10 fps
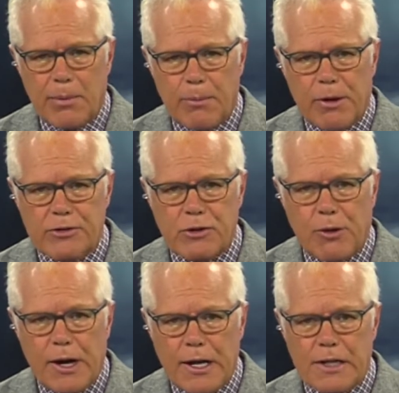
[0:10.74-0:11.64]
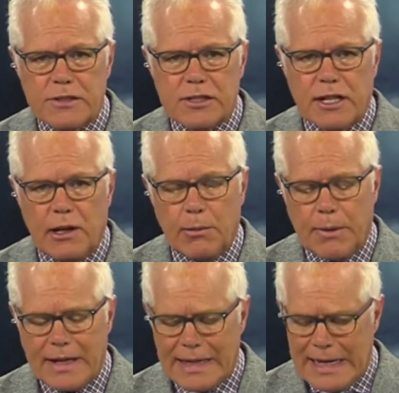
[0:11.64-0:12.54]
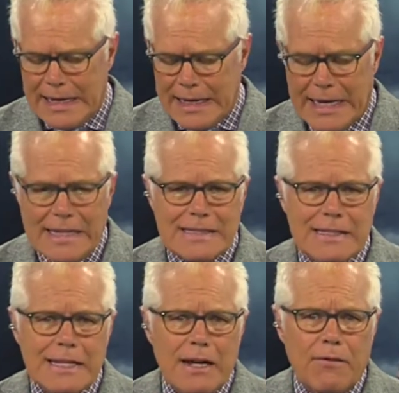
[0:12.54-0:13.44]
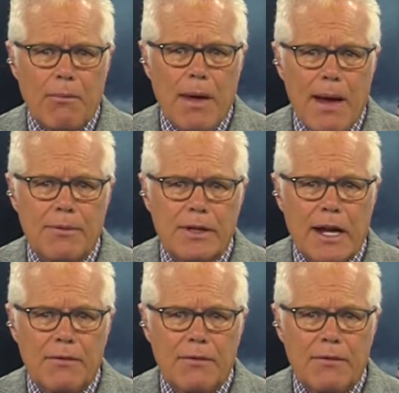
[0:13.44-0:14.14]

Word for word: the pressure gradient just a little bit. And this is kind of a map to kind of